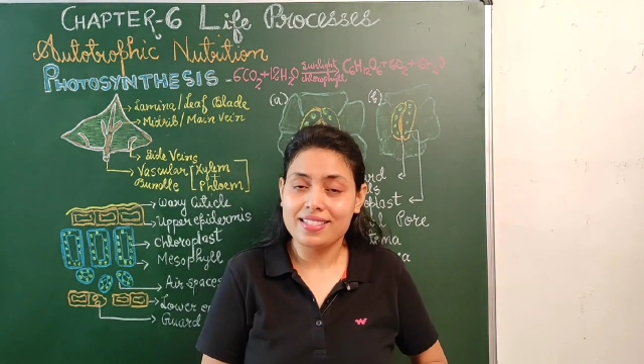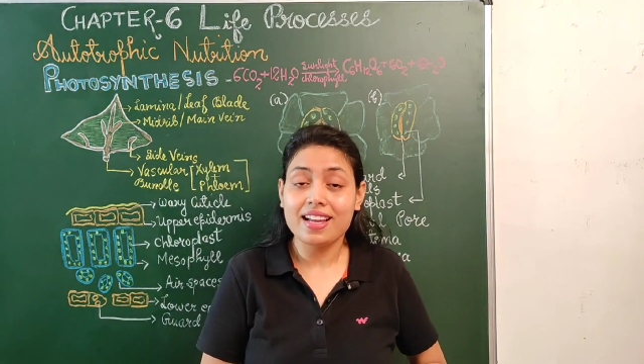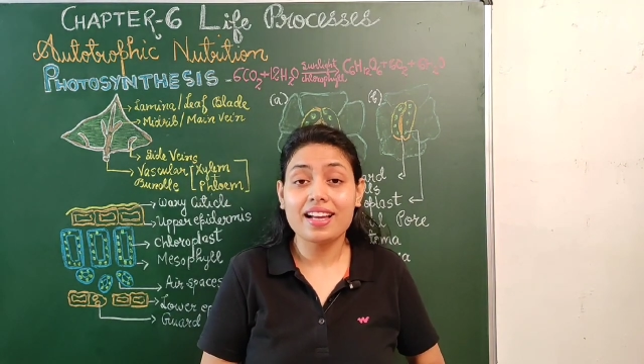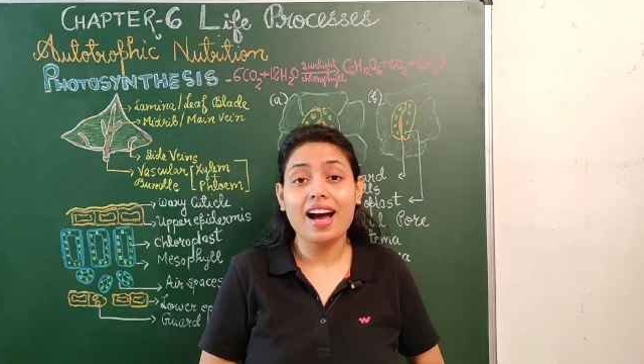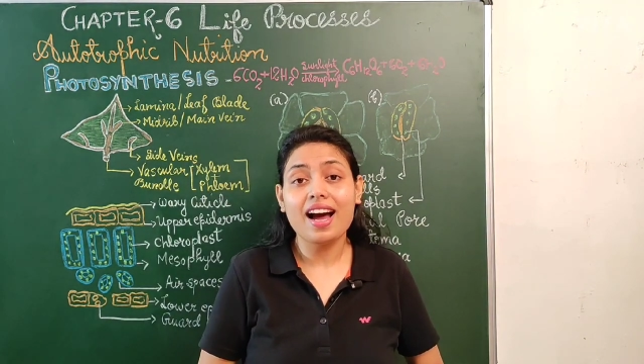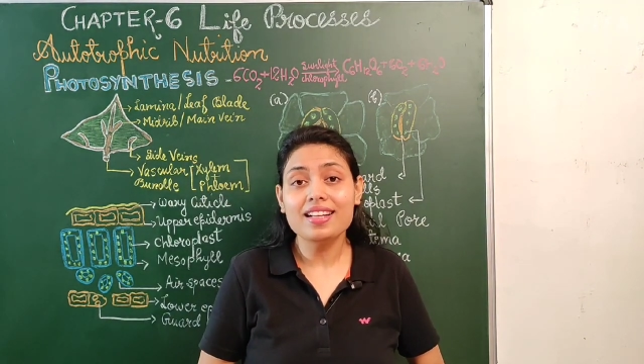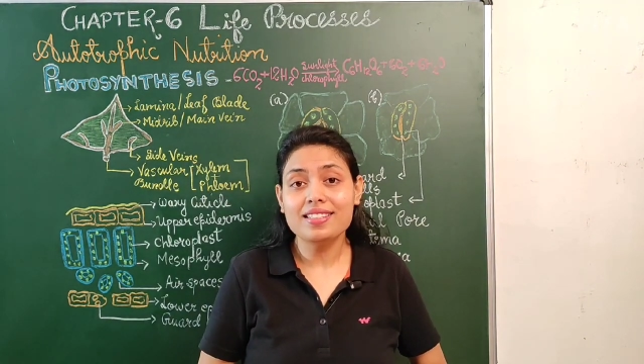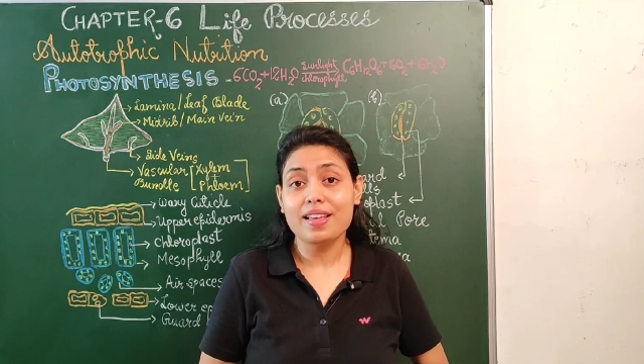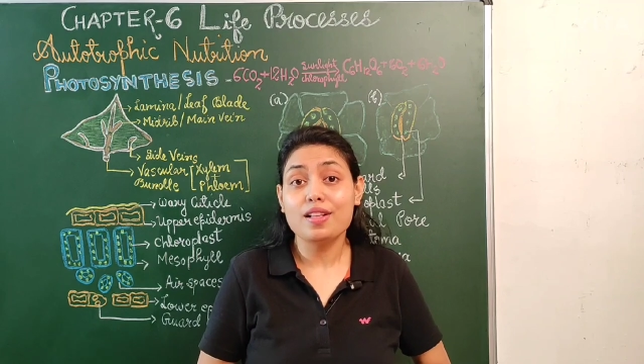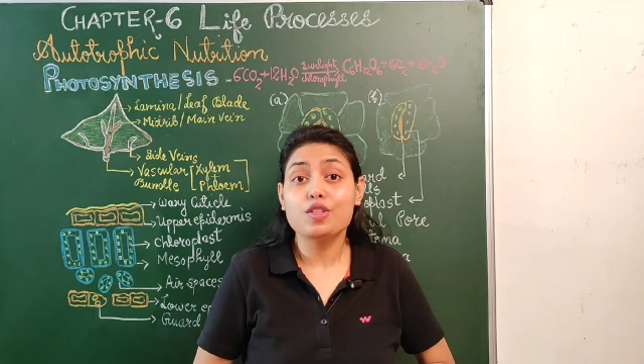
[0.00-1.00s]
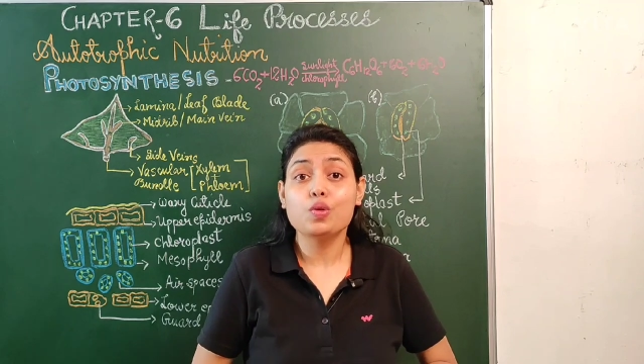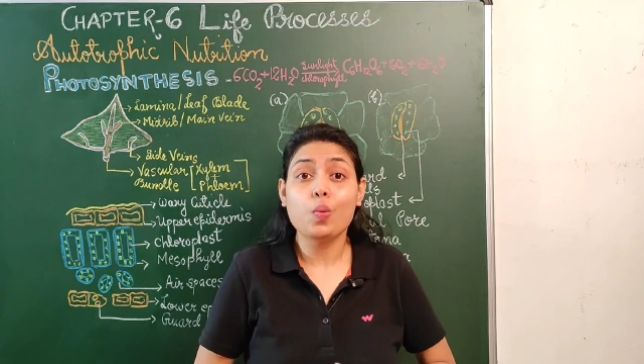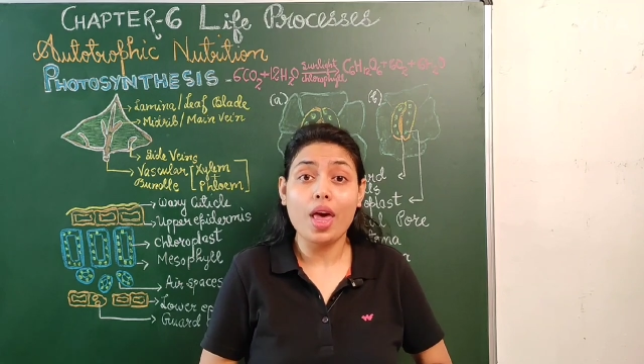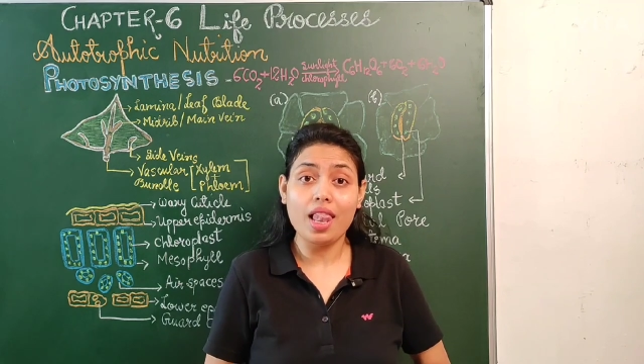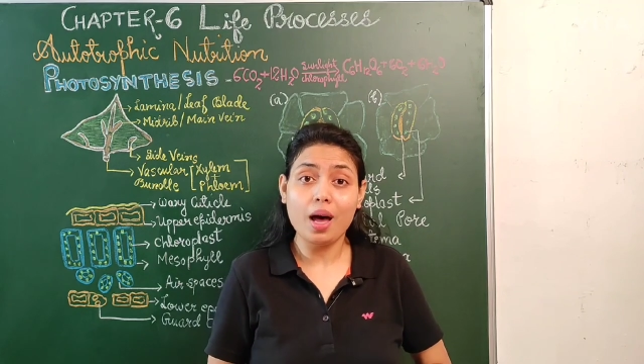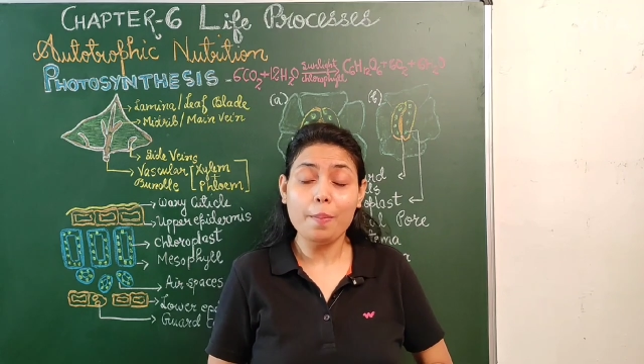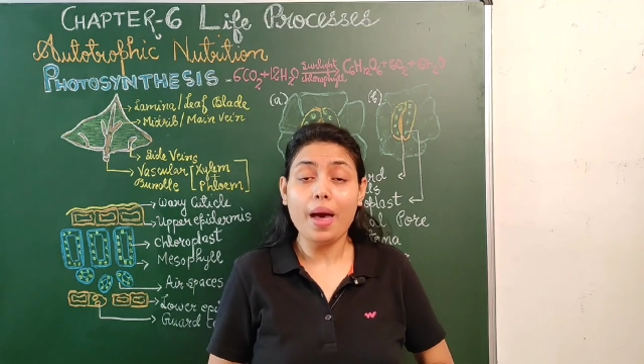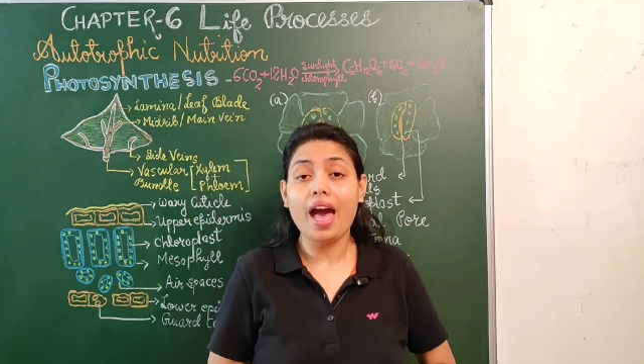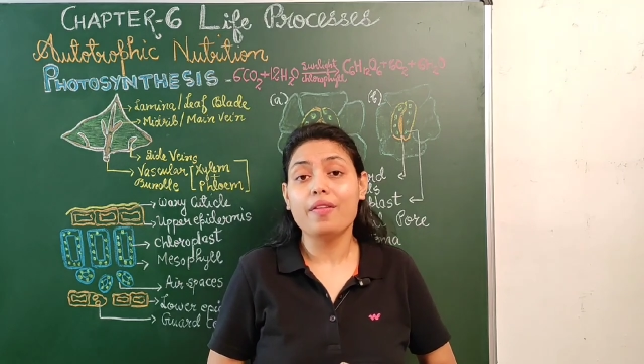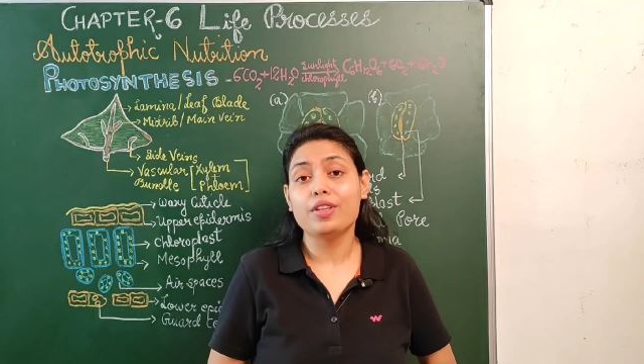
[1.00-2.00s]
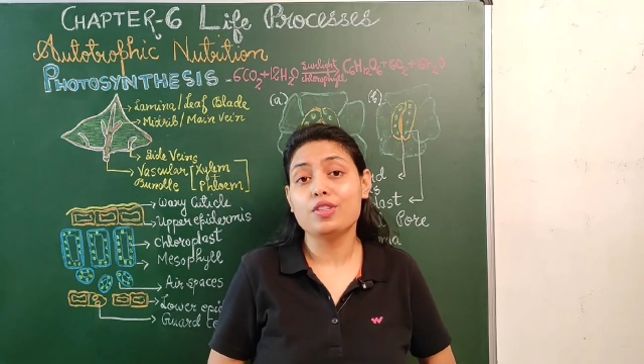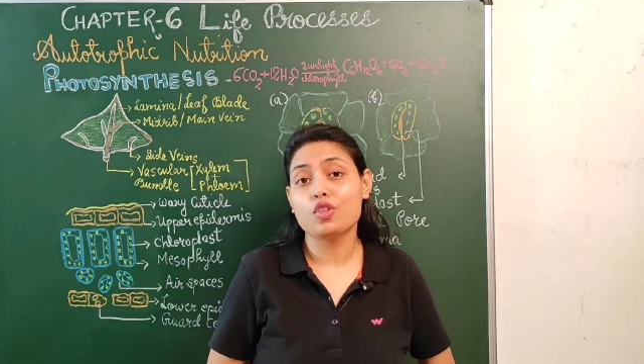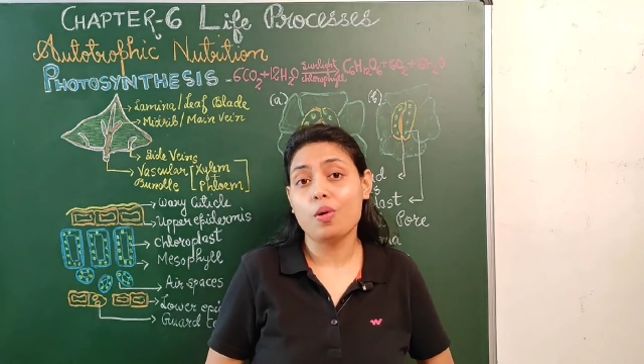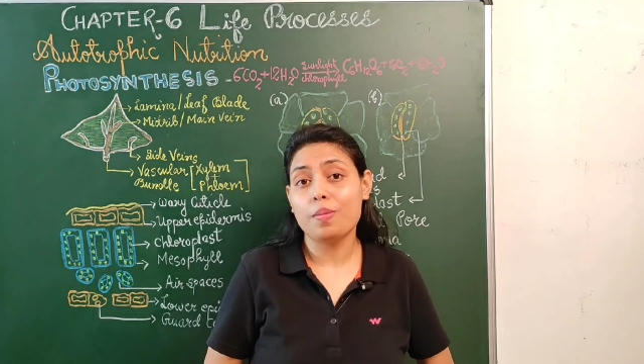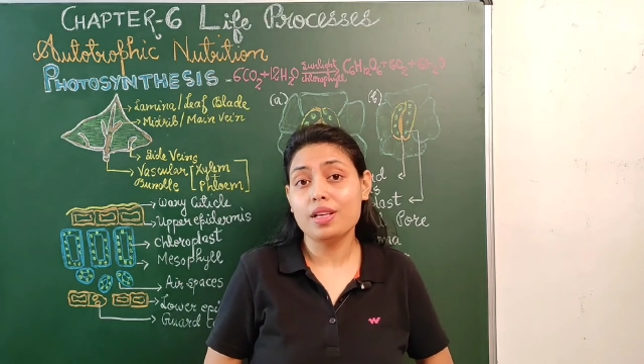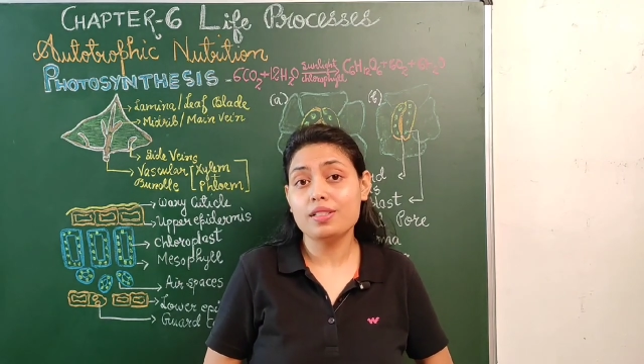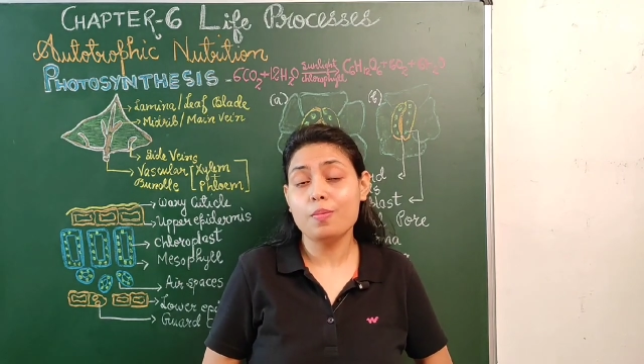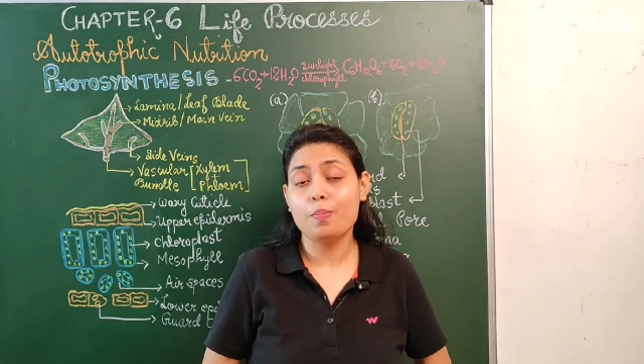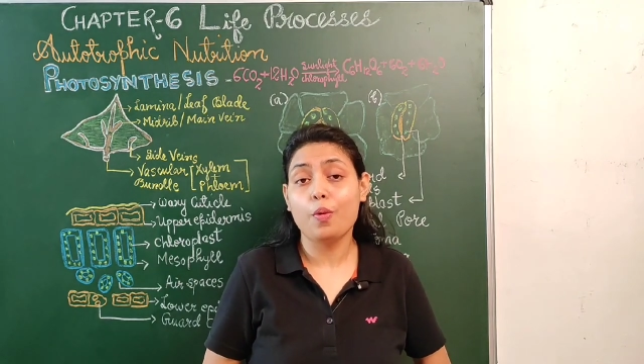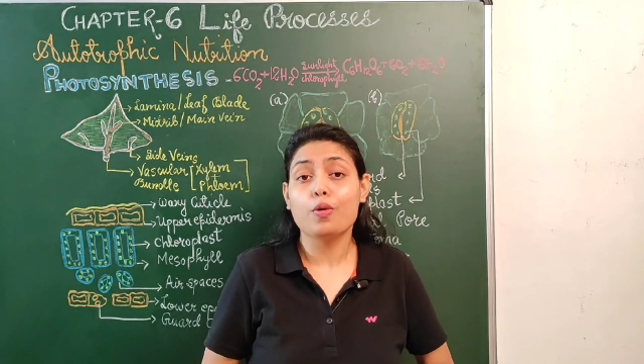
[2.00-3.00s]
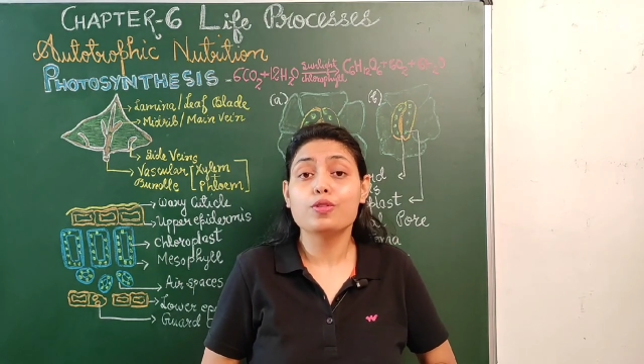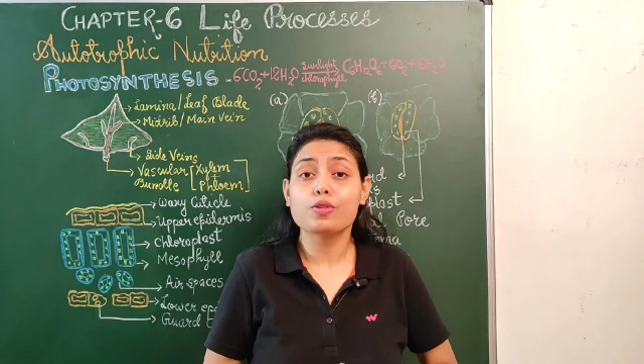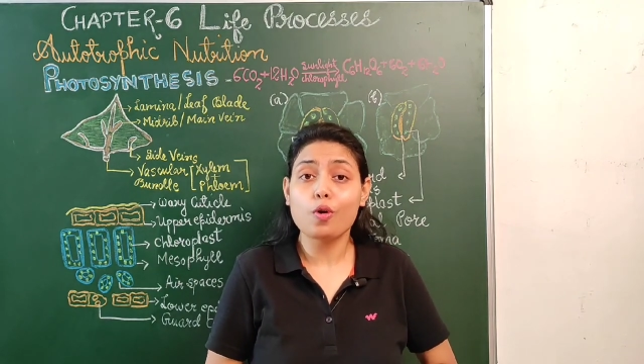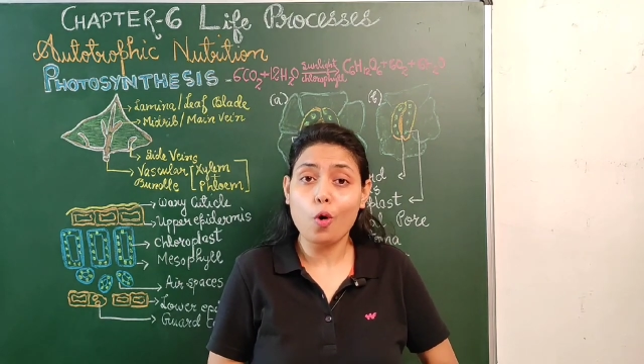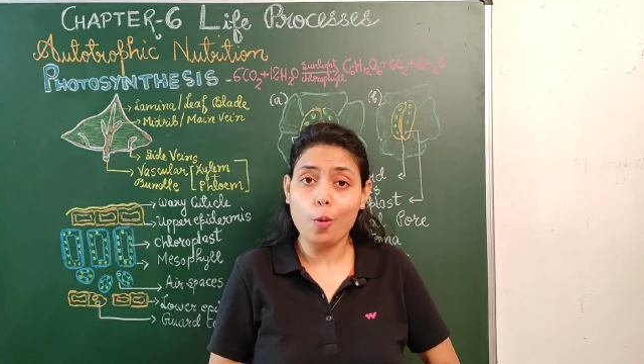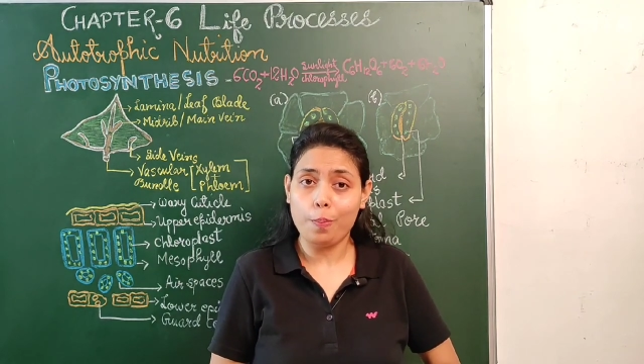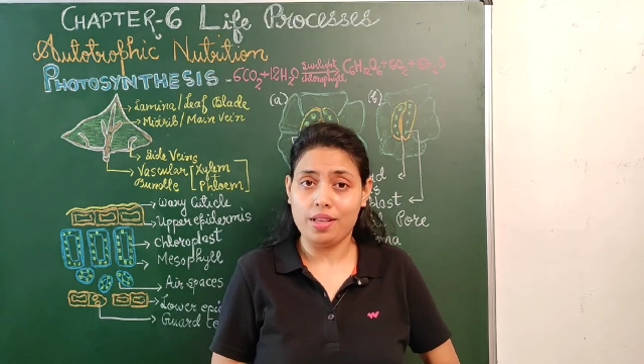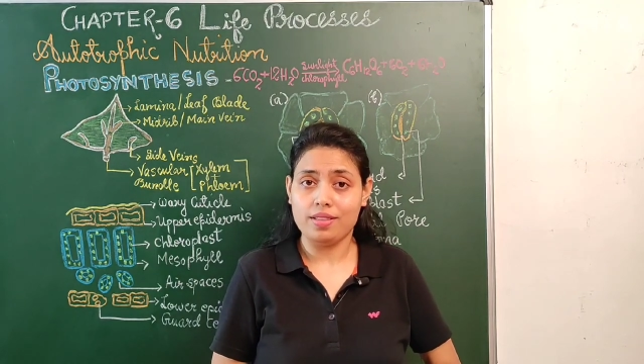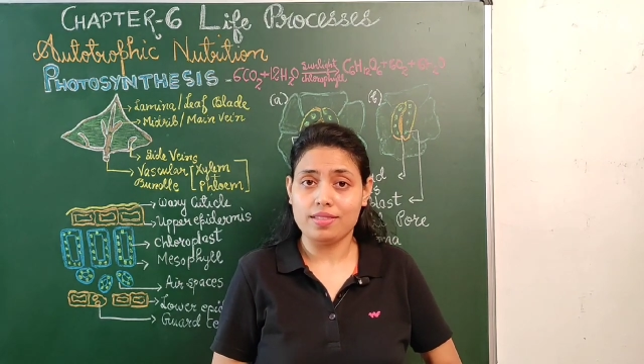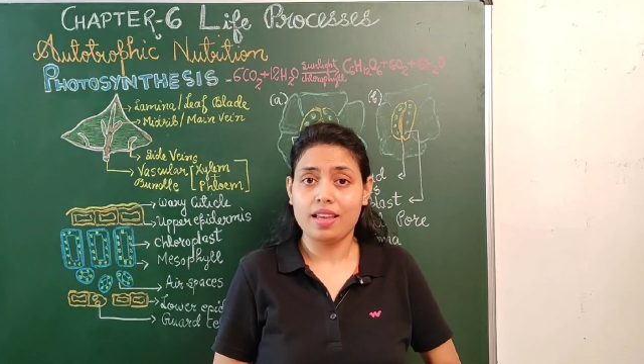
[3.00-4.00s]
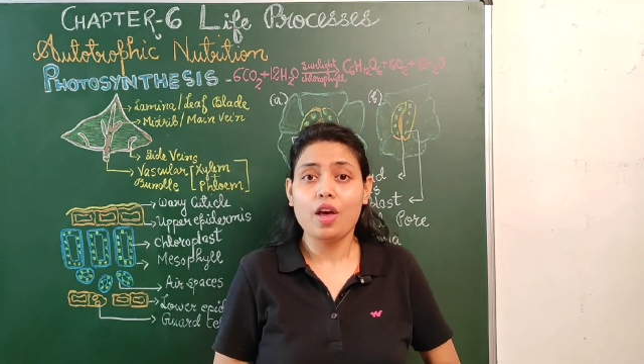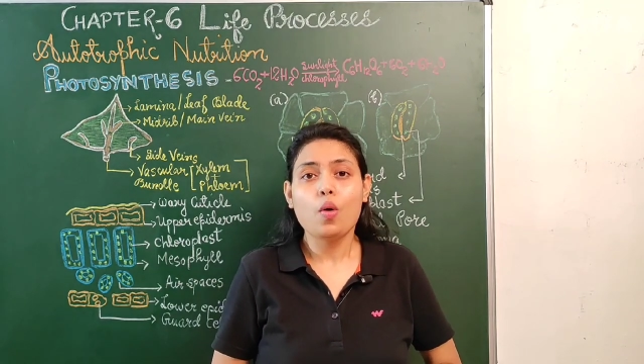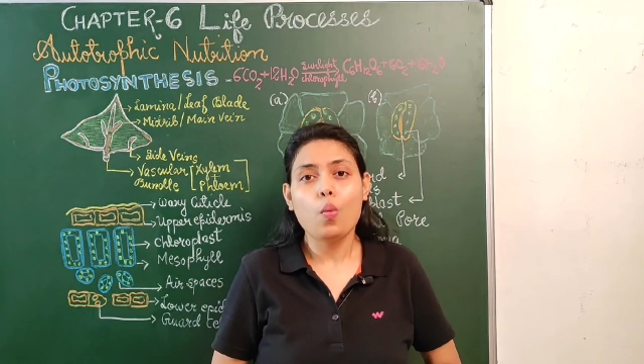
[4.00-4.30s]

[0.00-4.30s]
the guard cells swell up and the stomatal pores opens.